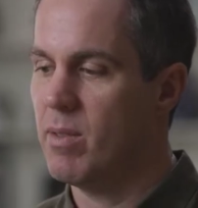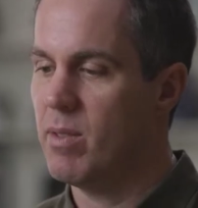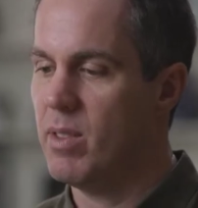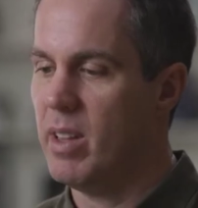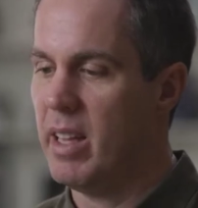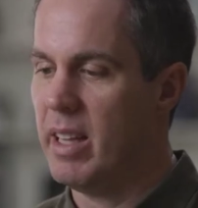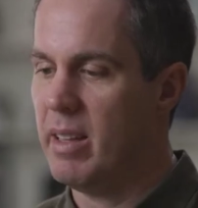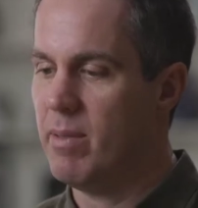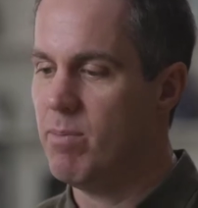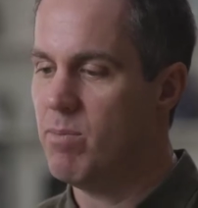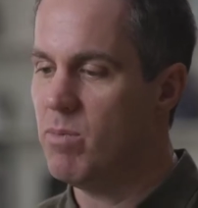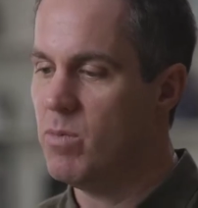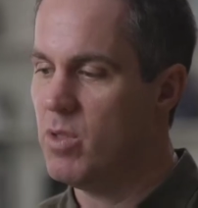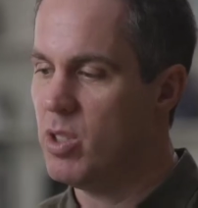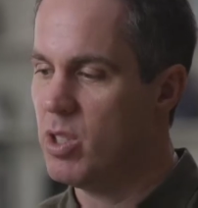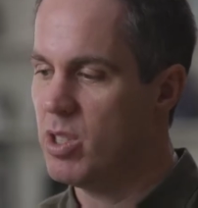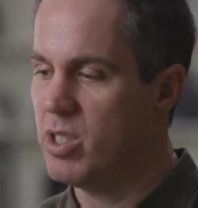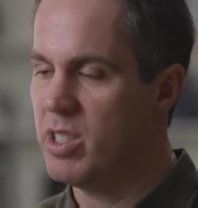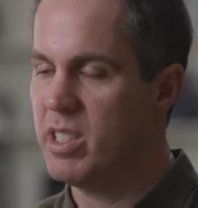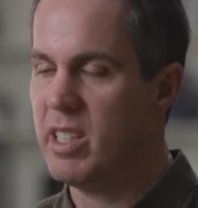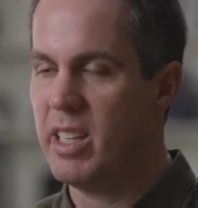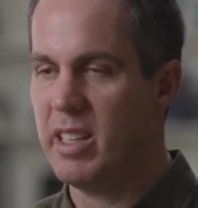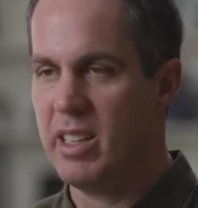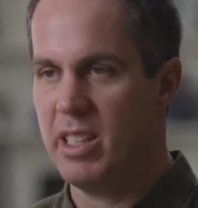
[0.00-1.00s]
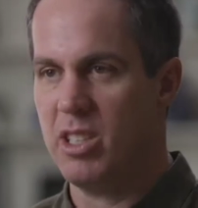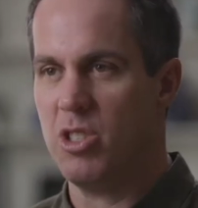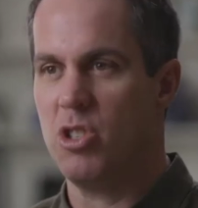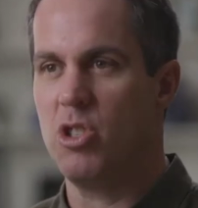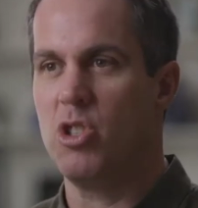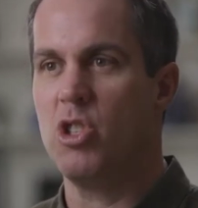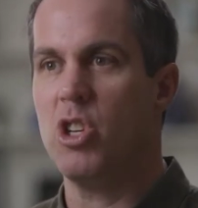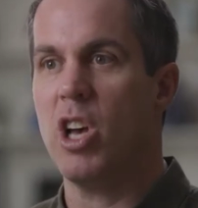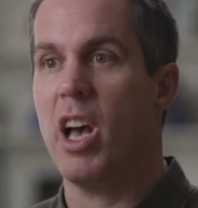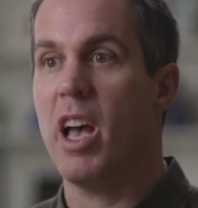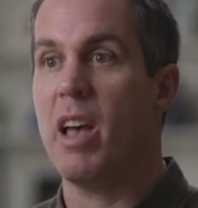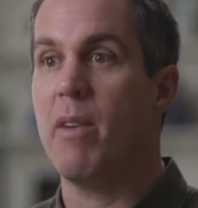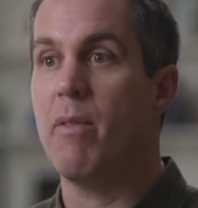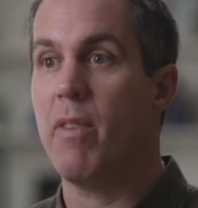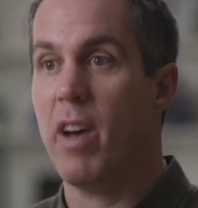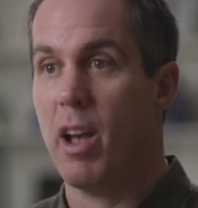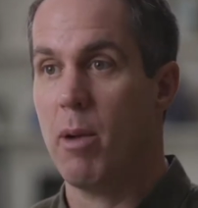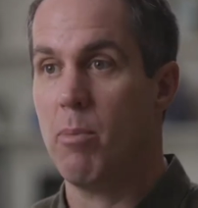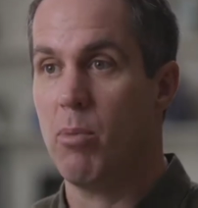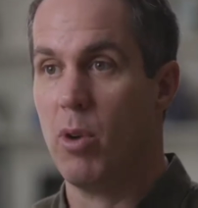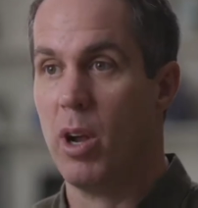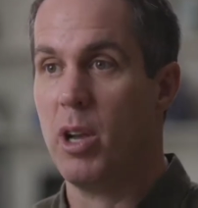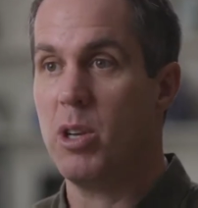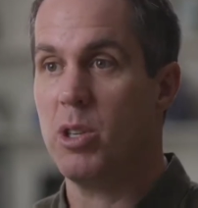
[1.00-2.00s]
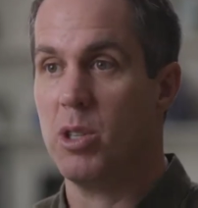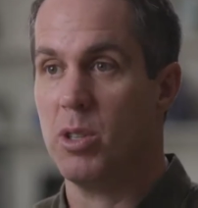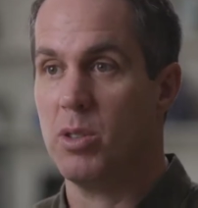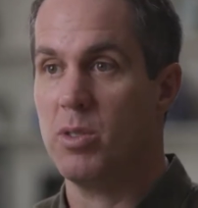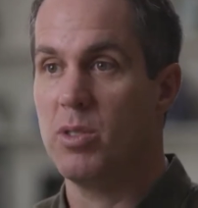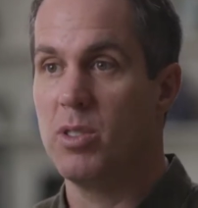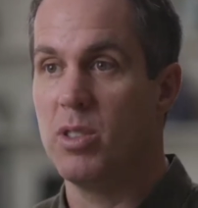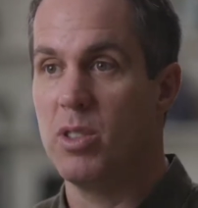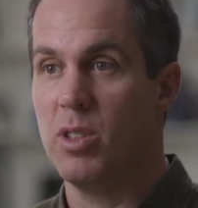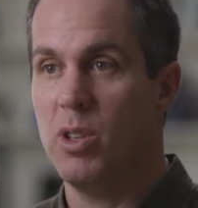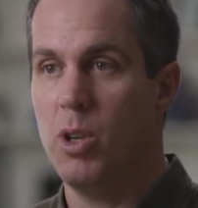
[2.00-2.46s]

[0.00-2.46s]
they just send these giant vibrations.